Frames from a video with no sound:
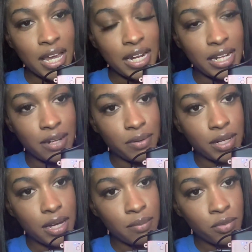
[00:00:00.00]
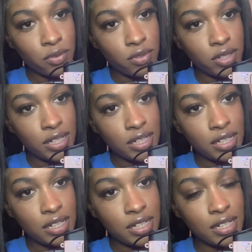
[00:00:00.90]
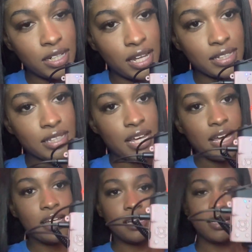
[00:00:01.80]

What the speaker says: And then it will come on like that.